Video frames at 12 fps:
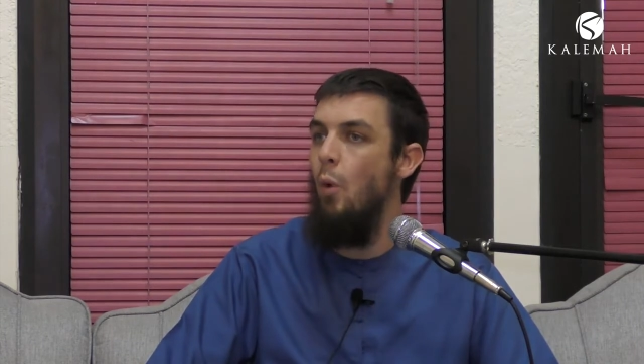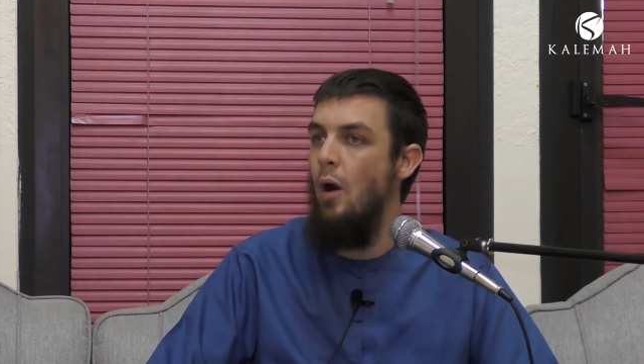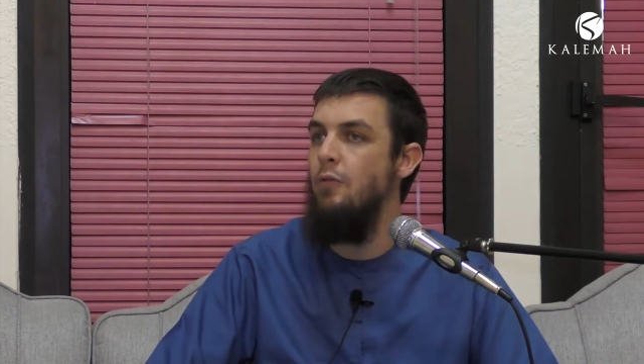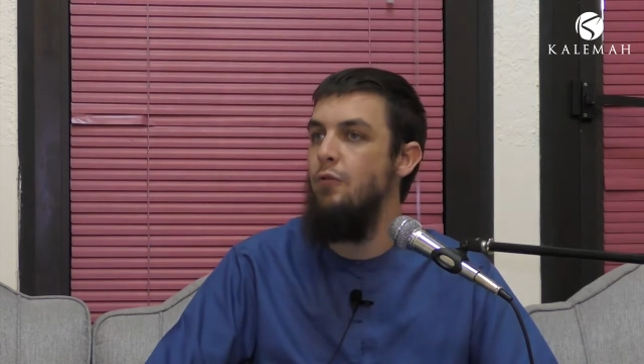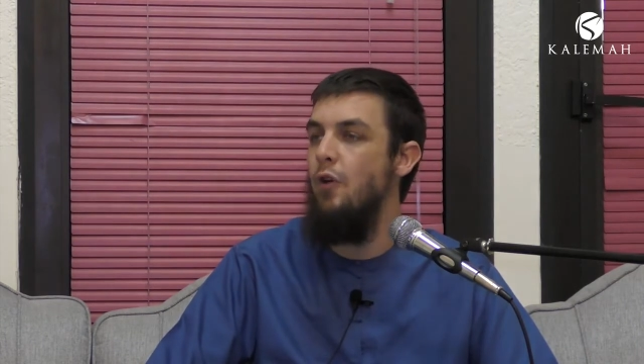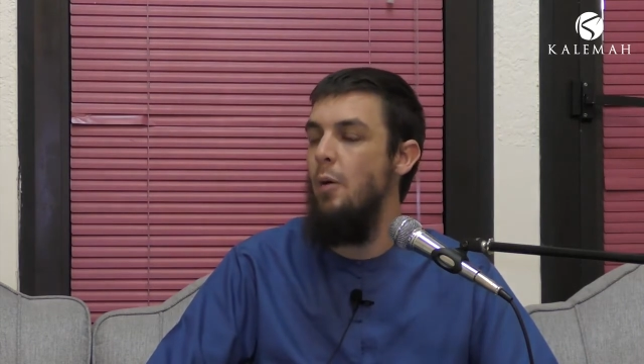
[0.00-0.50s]
the
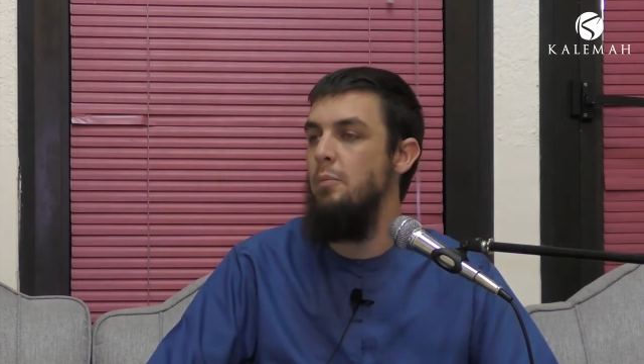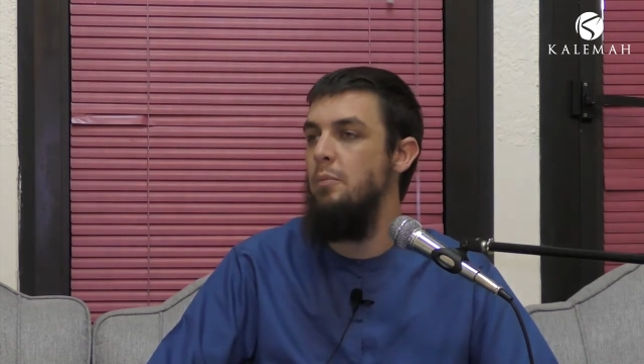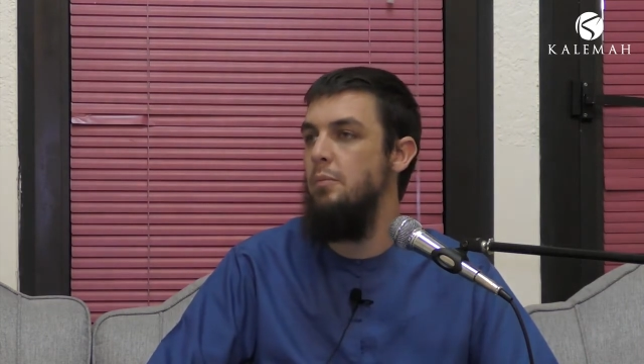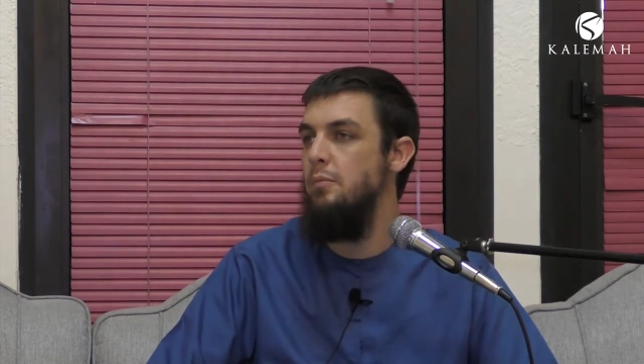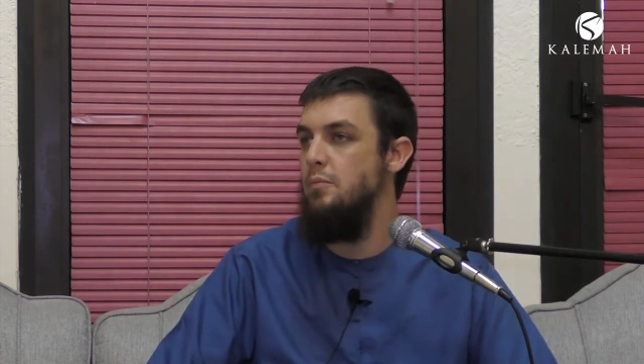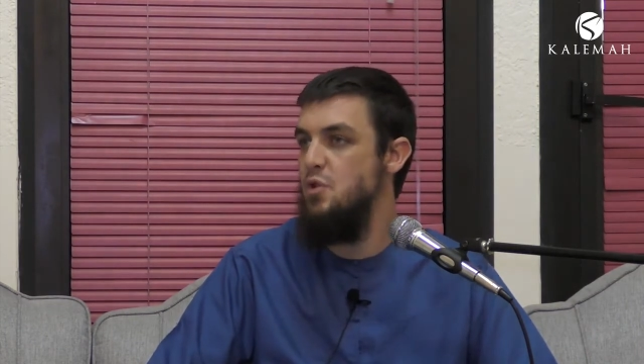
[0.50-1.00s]
one
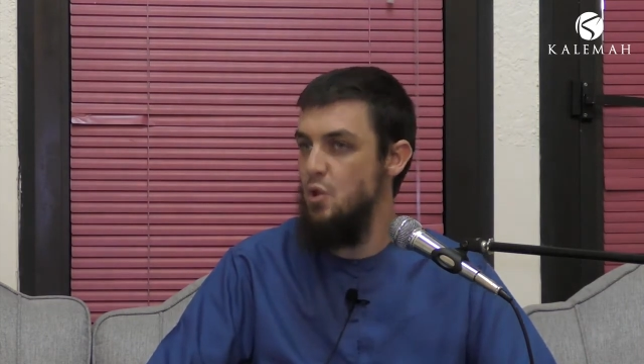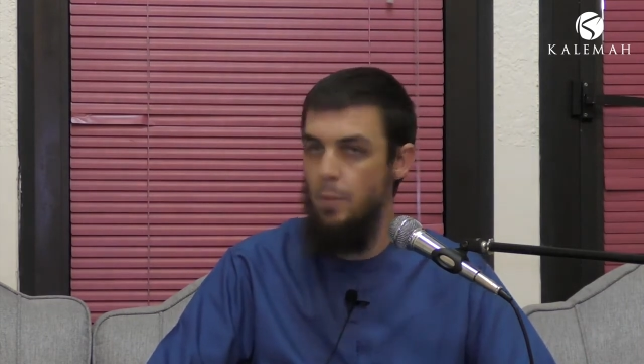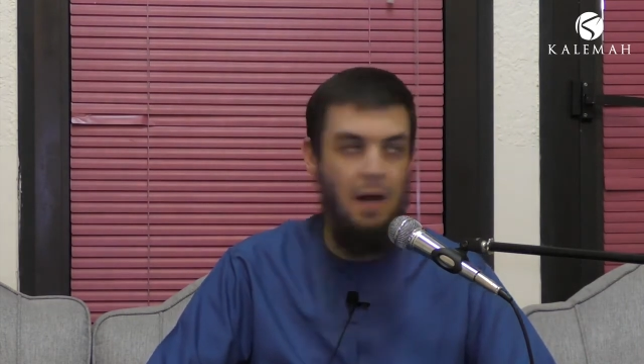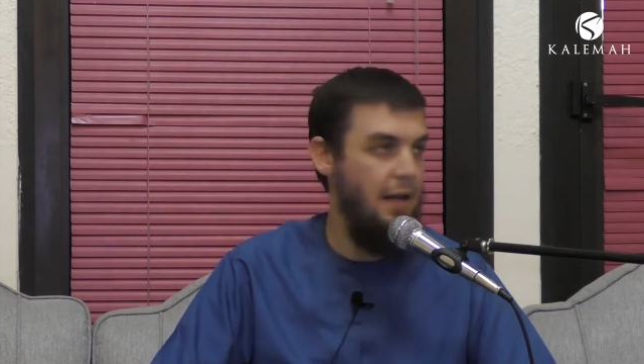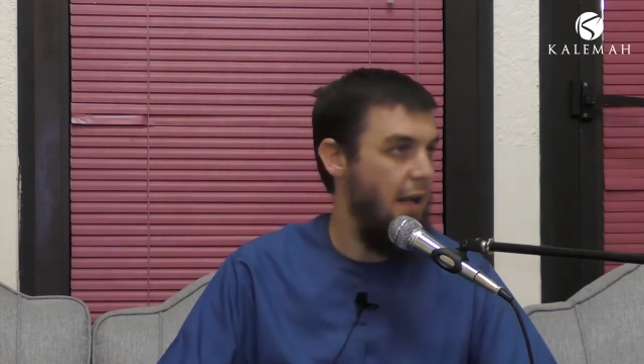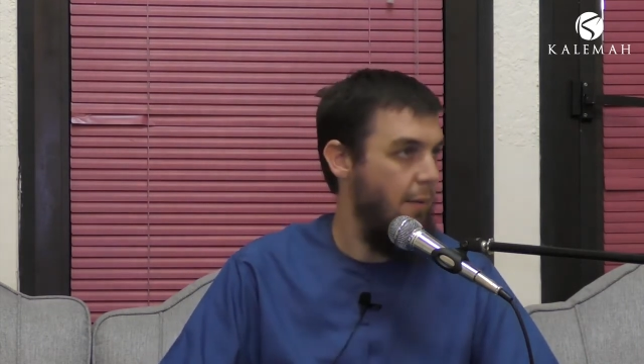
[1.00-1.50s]
from
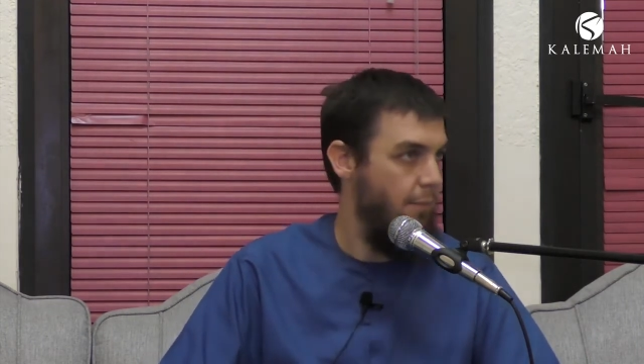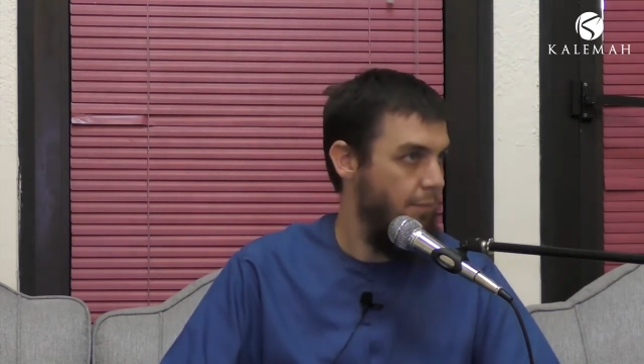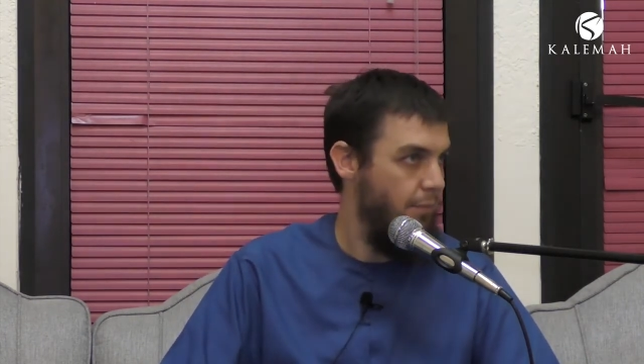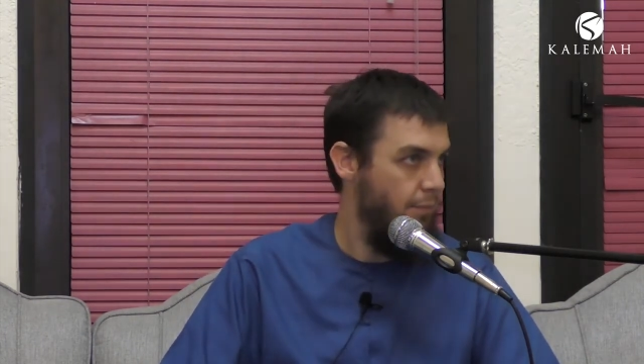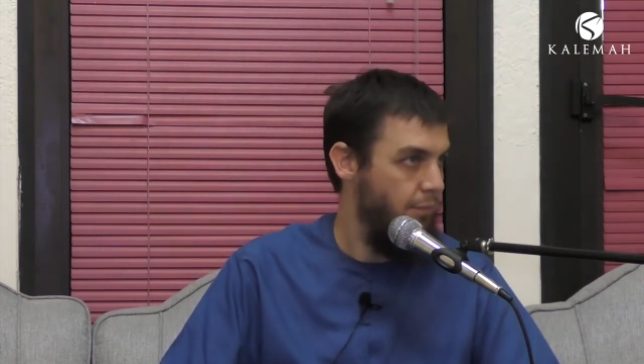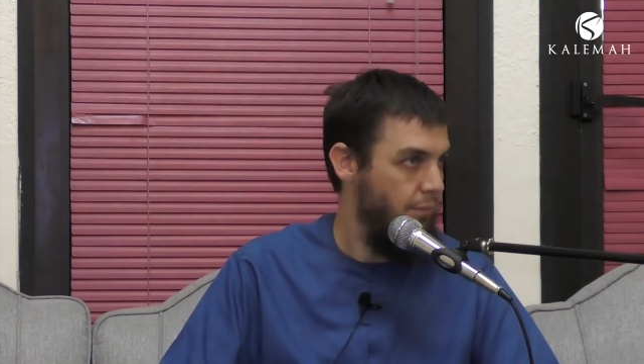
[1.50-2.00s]
Somalia,
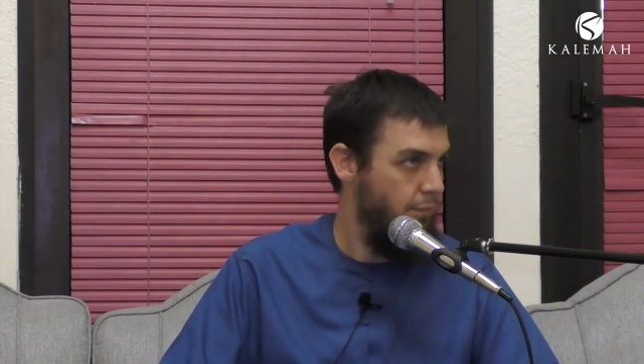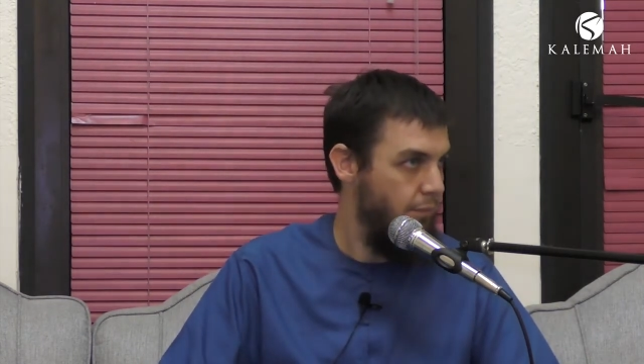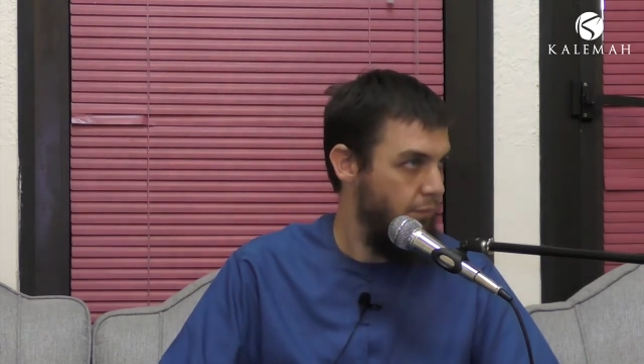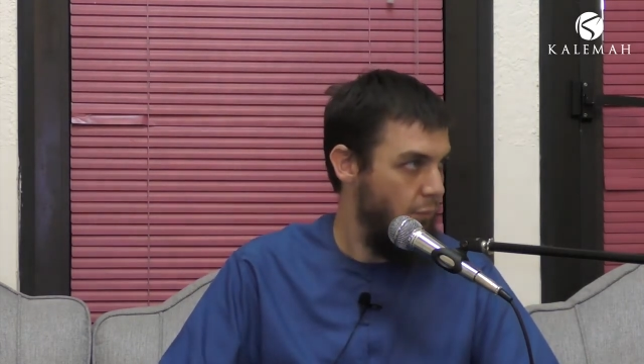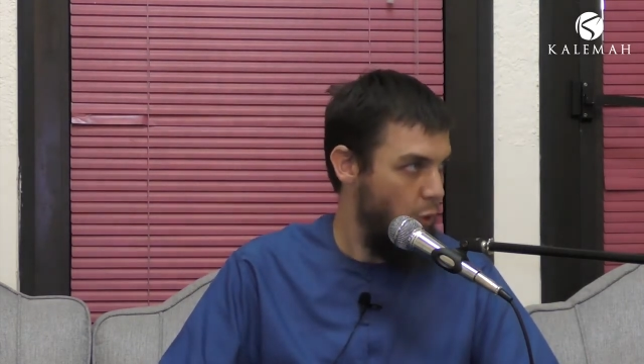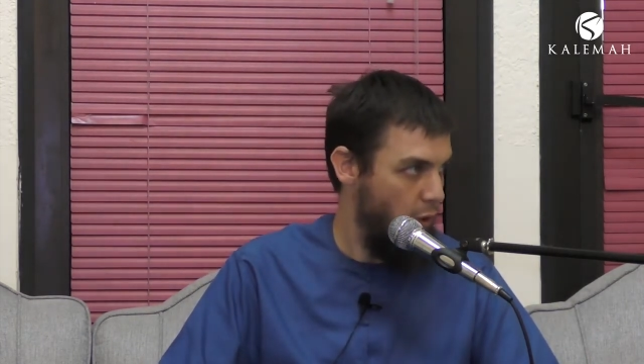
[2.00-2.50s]

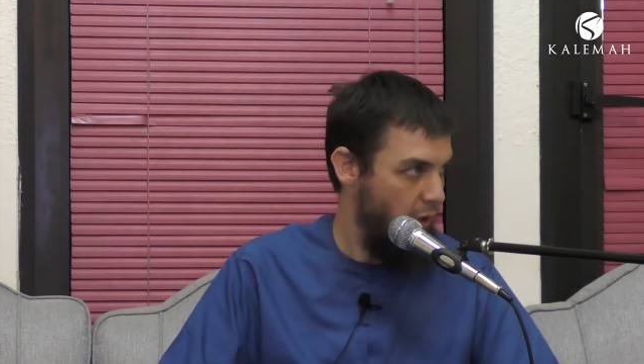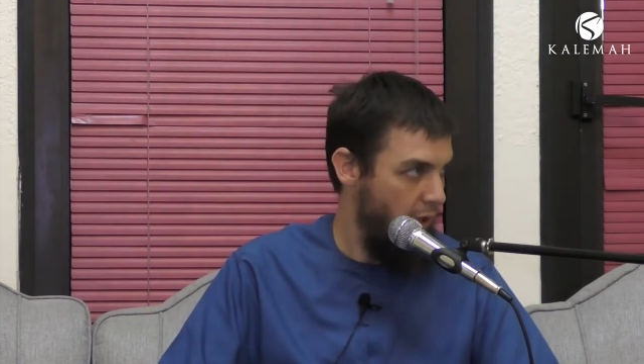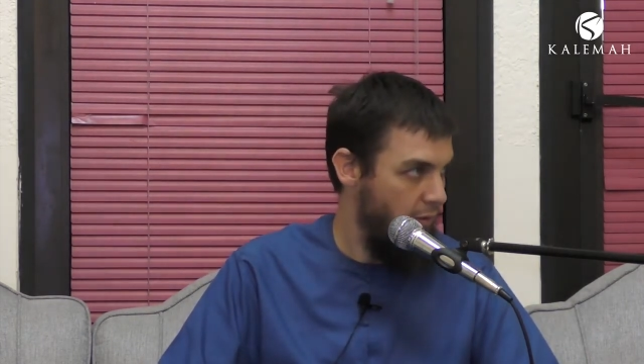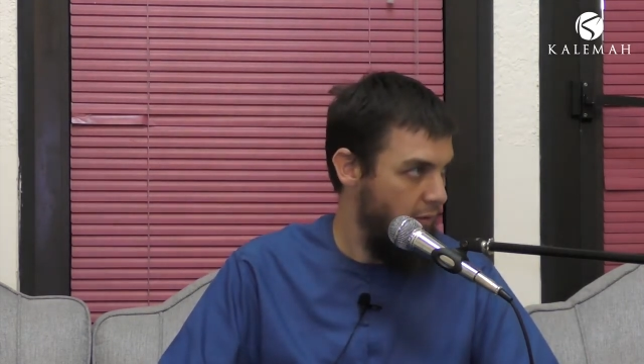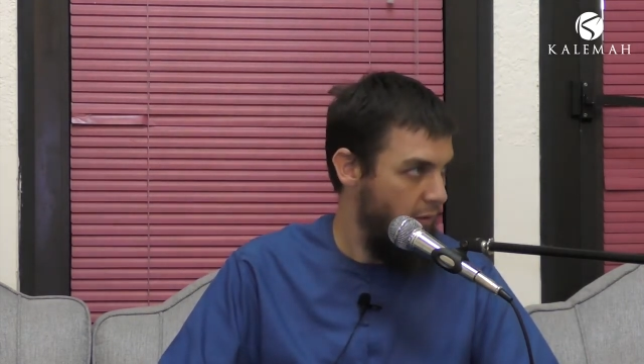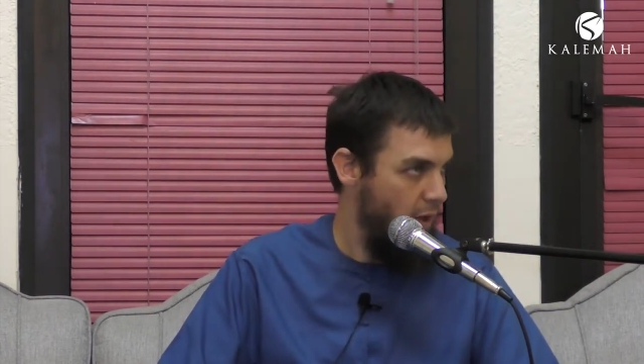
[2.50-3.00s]
okay?